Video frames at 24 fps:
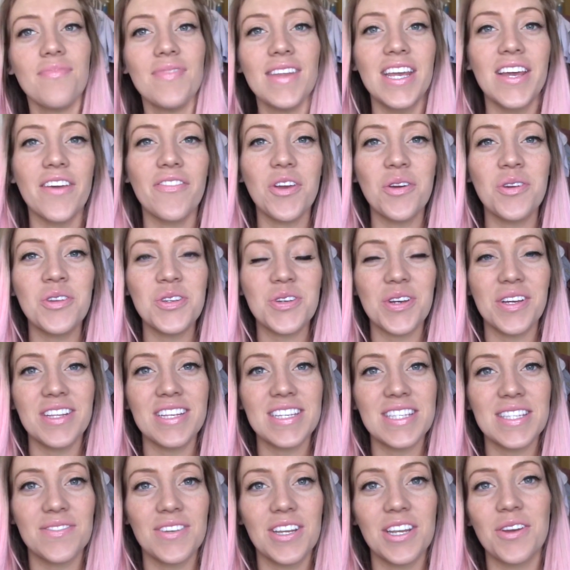If you enjoyed
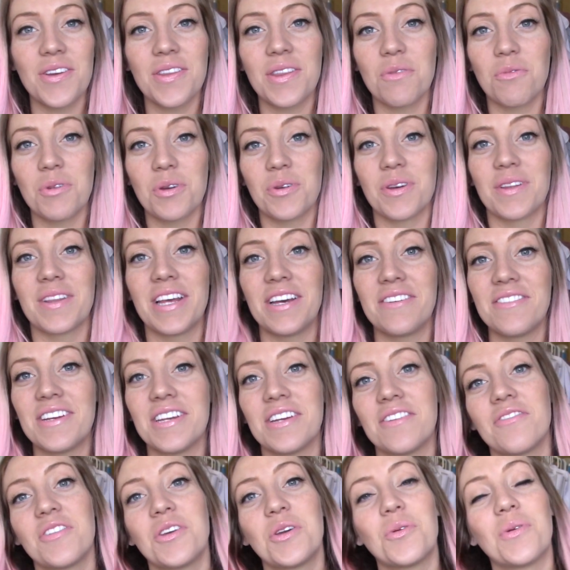this video, then we would love it
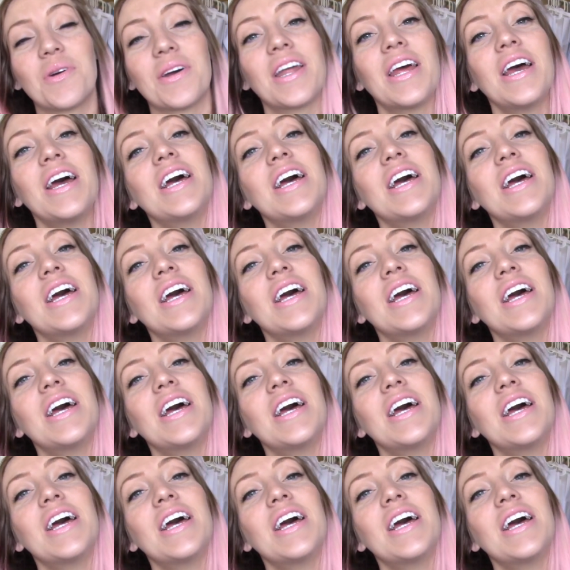if you would